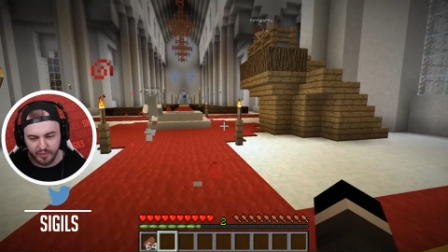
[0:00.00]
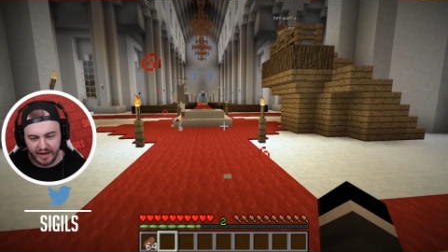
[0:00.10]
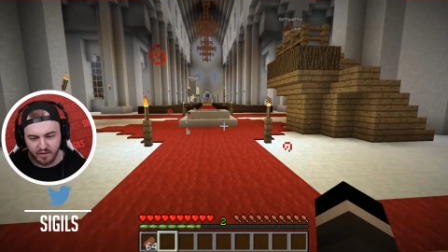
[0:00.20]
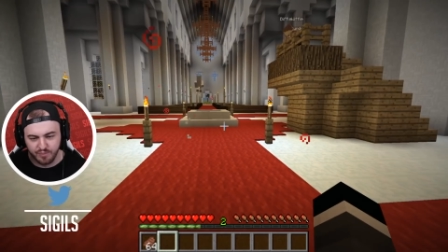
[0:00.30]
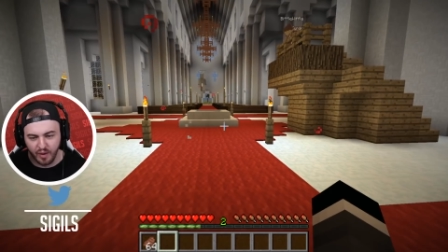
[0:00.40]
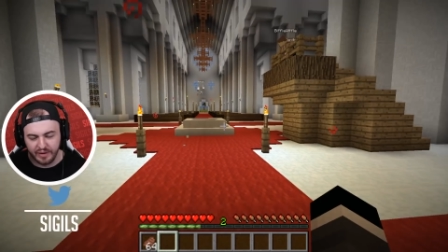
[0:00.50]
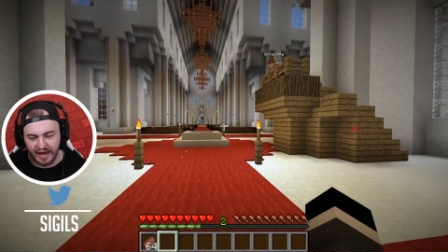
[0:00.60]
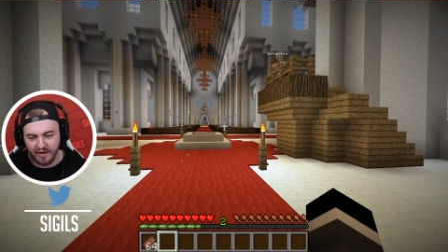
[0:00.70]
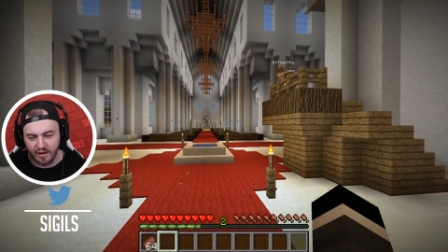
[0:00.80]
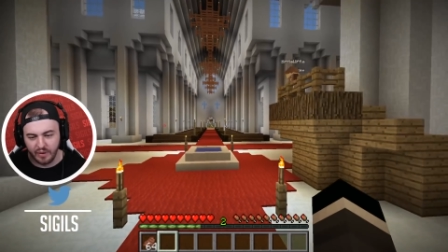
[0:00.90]
Pull me down. Pull me
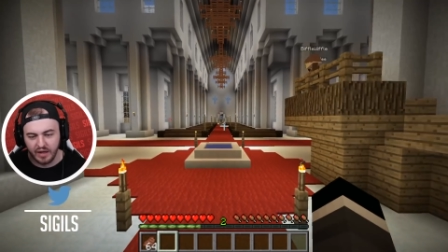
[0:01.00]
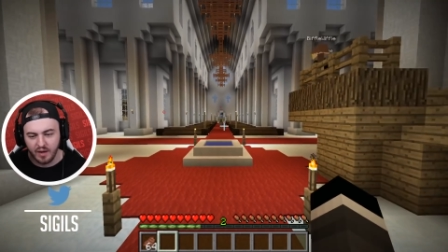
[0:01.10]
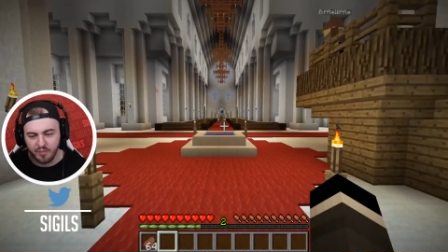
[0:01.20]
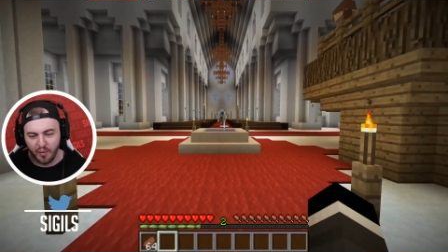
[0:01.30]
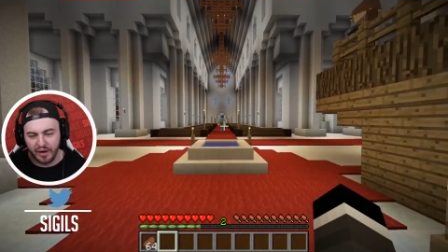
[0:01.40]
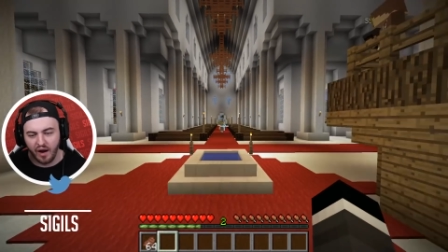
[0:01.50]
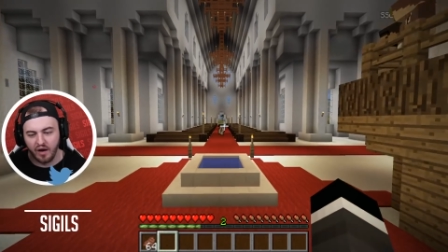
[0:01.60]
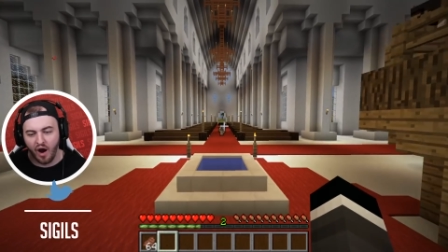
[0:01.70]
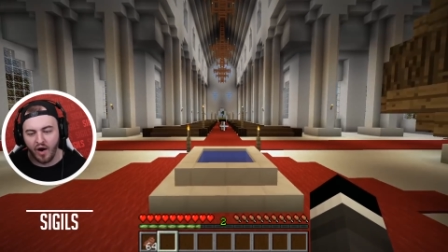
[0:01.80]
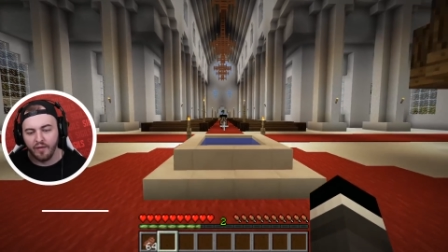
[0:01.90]
down. How we? Pull me down.
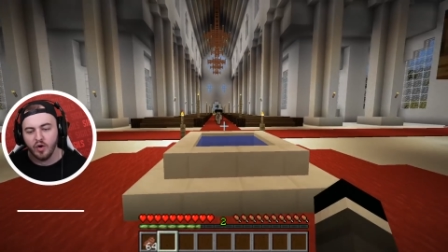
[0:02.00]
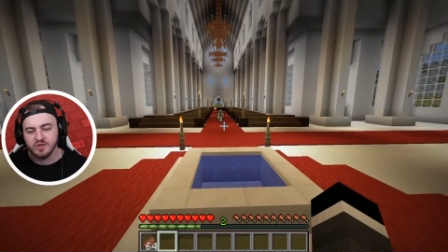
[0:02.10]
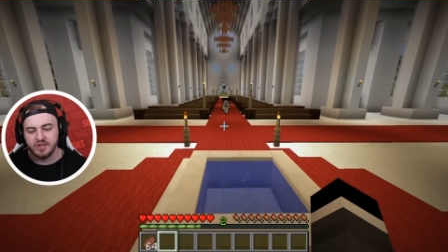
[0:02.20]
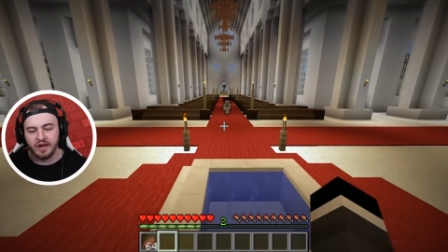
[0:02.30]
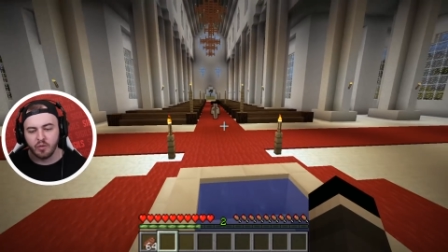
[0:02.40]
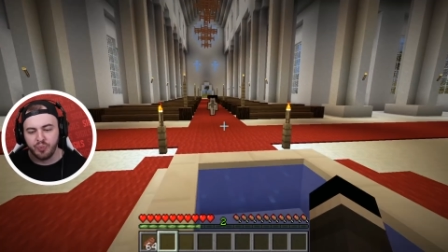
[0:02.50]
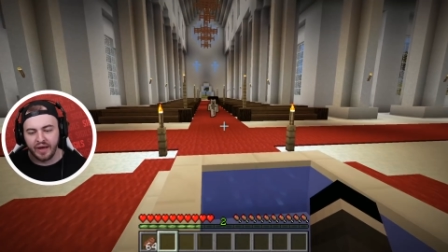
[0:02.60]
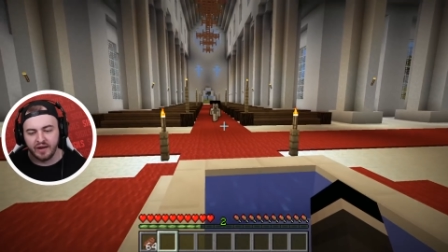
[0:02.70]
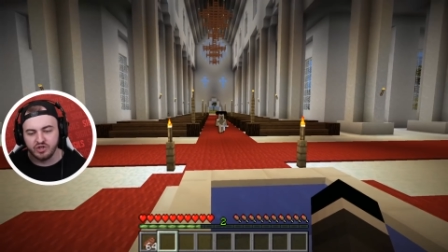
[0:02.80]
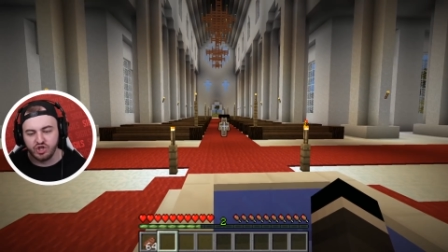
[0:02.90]
All right. So today we're
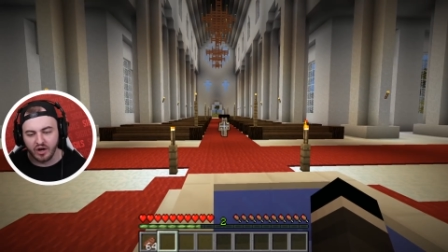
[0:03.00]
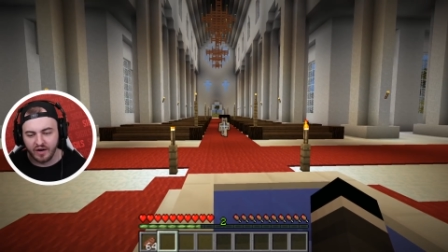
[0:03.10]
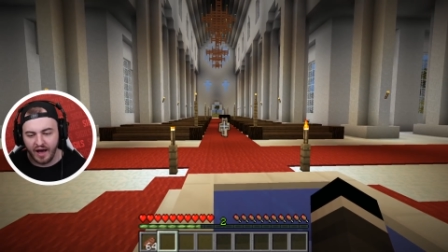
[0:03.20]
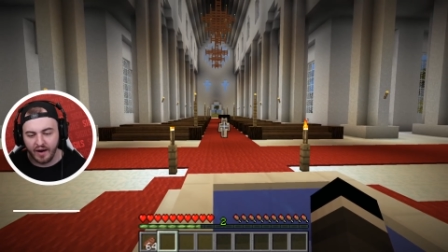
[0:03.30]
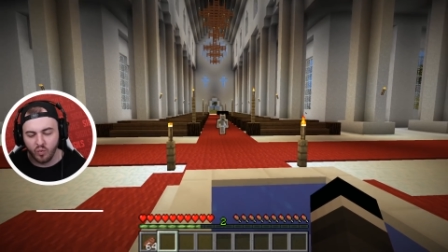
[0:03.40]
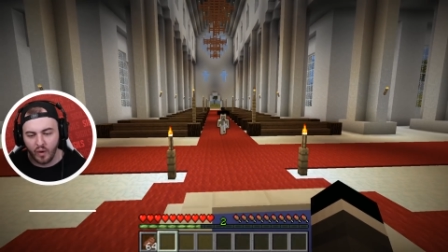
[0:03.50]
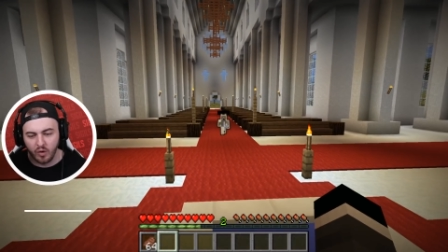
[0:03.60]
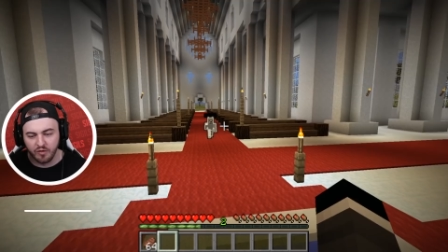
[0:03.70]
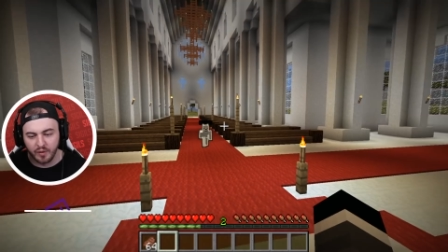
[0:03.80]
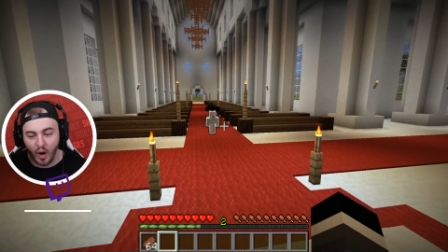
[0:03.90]
playing a Juggernaut
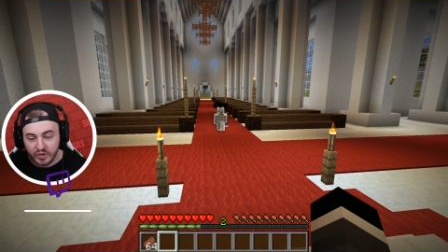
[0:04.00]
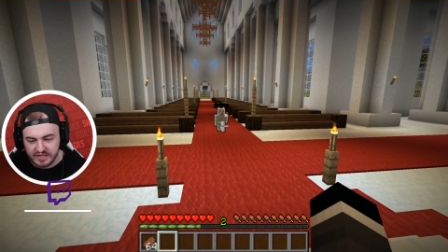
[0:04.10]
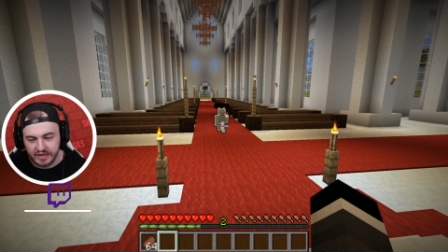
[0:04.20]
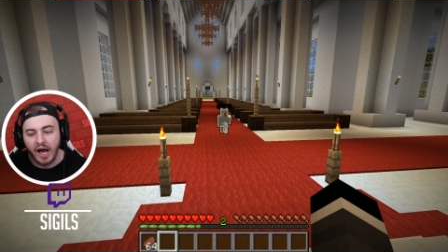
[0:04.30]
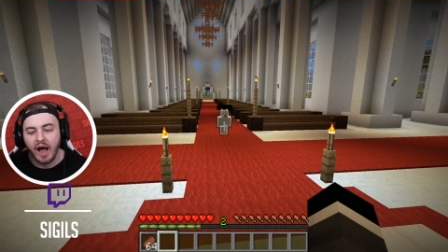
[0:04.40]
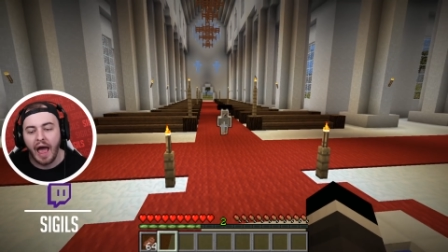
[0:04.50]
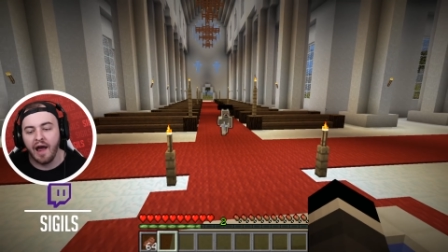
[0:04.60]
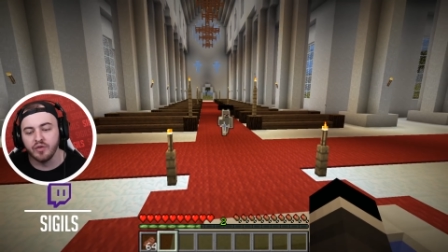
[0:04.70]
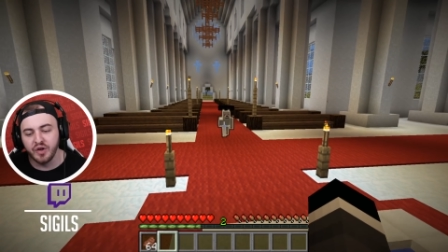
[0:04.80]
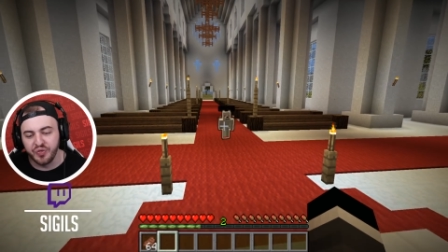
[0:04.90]
werewolf mode. Oh, wait, see,
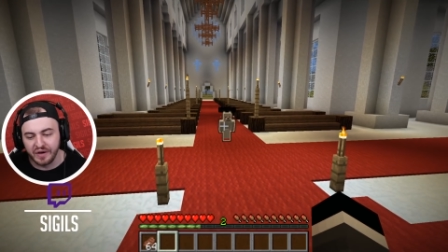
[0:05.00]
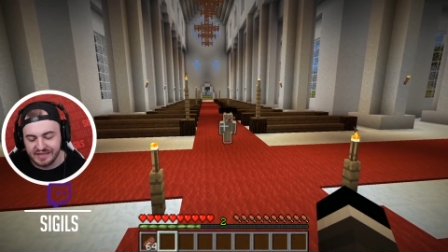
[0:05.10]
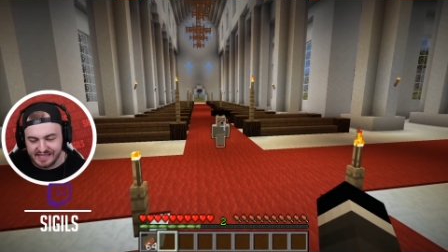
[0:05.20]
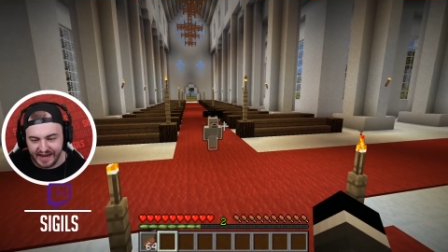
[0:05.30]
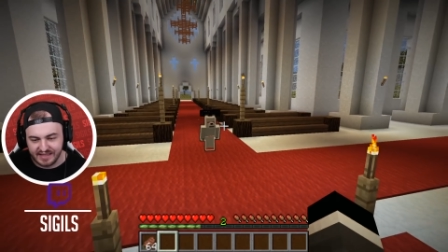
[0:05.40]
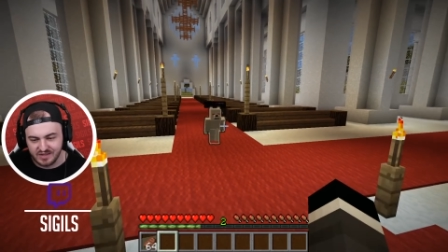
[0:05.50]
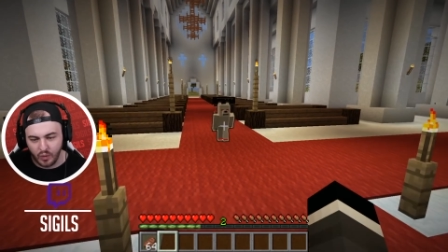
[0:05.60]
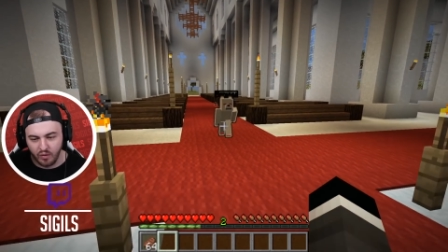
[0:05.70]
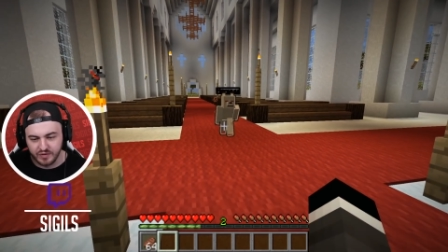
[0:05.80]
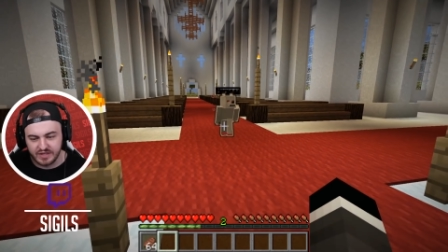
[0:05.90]
every 30 seconds the
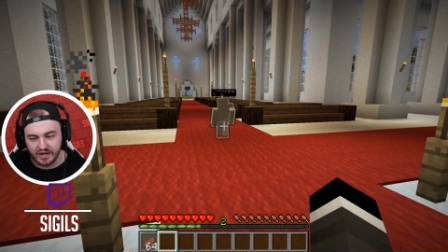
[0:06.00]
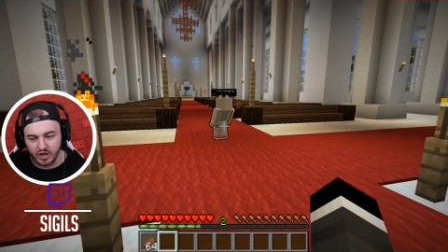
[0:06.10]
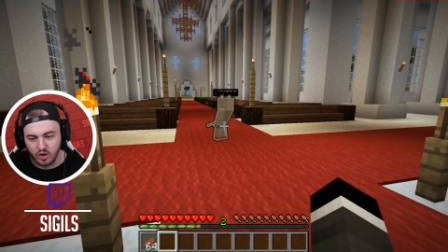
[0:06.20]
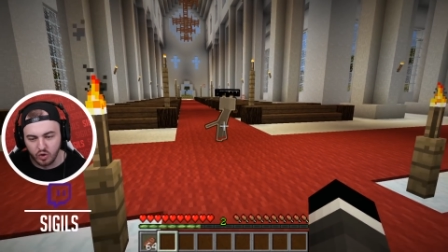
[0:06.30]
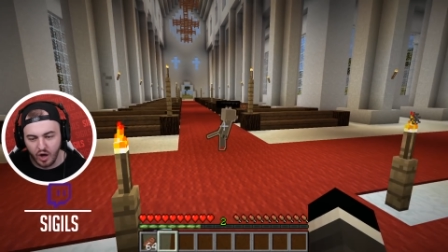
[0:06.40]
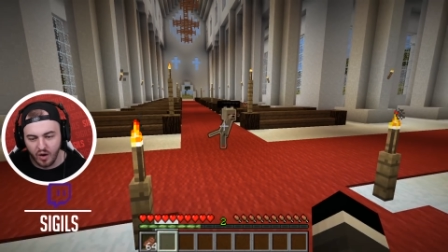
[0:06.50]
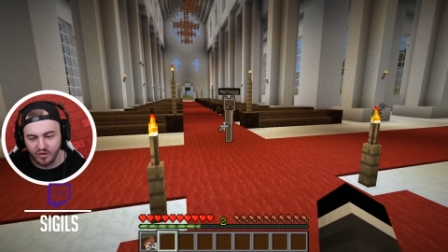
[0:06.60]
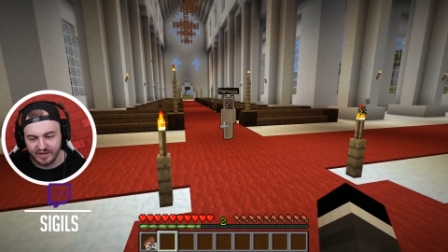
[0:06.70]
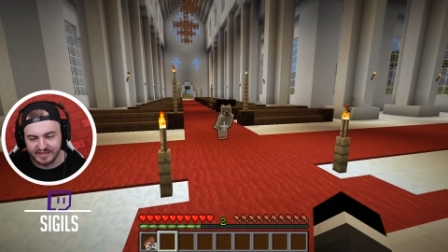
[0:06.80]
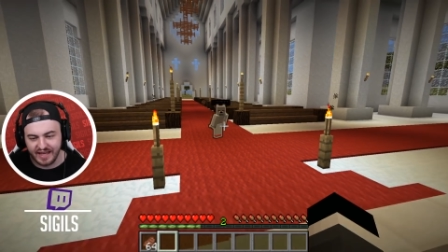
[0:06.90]
werewolf's gonna
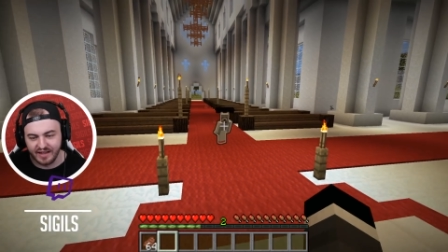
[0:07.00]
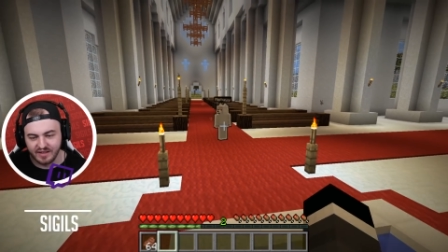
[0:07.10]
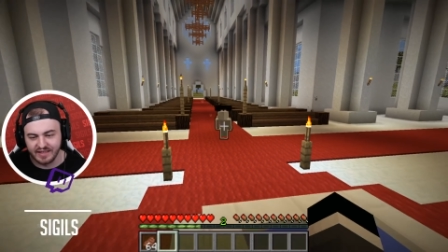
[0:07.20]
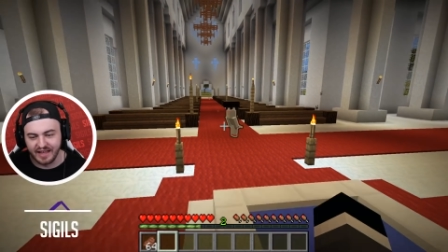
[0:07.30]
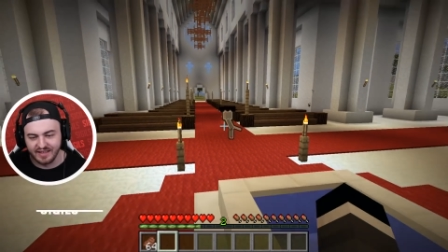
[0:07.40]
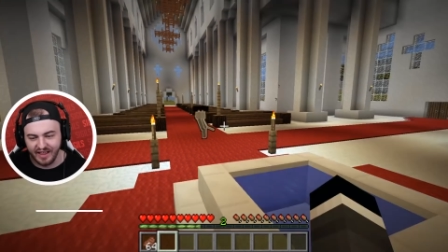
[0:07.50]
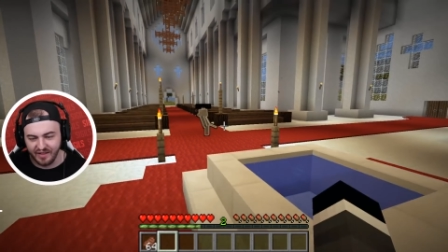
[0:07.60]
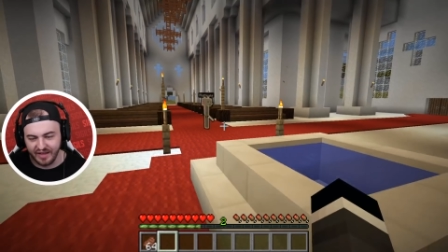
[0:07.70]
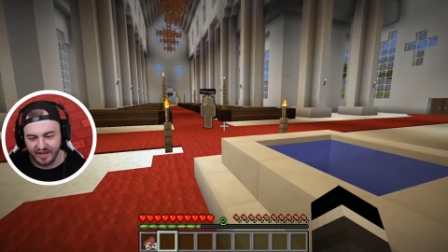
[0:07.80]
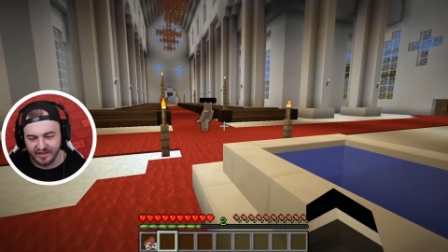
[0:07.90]
glow like that. Look at that. Look
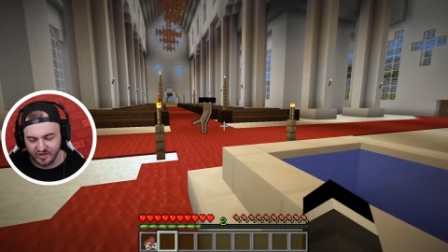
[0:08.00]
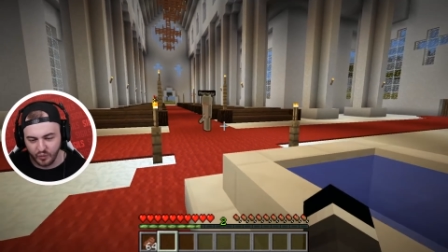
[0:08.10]
at that. Yeah, yeah.